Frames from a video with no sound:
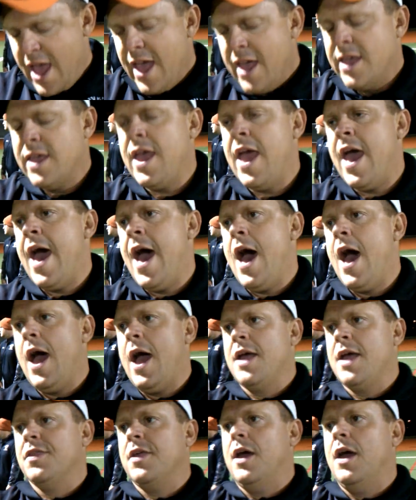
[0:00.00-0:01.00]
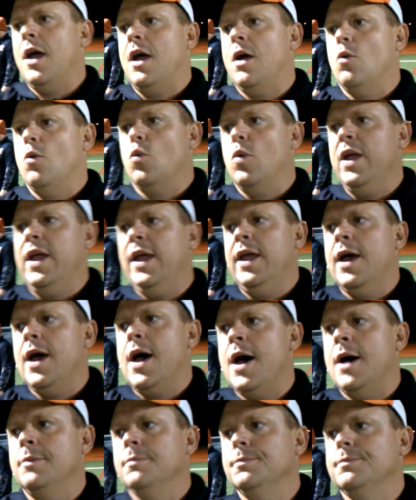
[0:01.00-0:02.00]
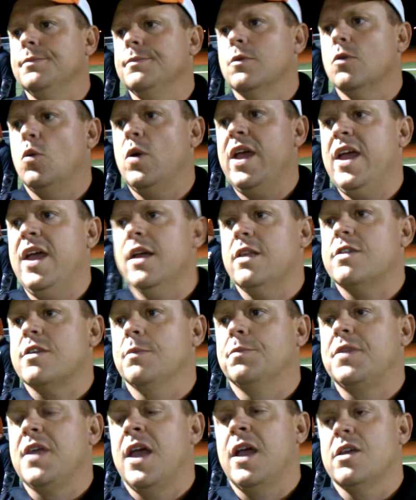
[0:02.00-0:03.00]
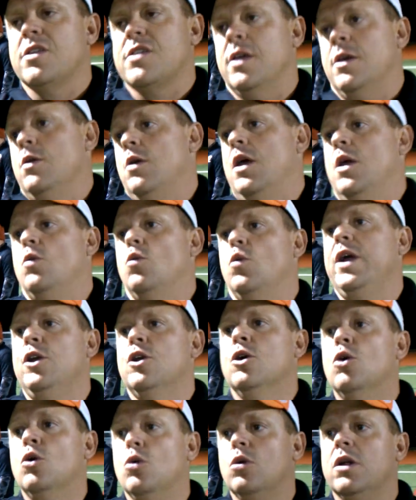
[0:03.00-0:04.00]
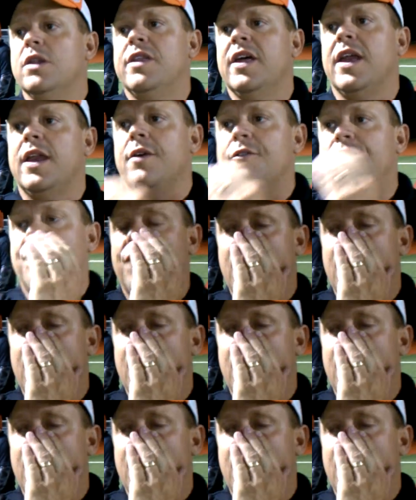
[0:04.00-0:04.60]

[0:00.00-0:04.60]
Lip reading: We hit some things, and we knew that if,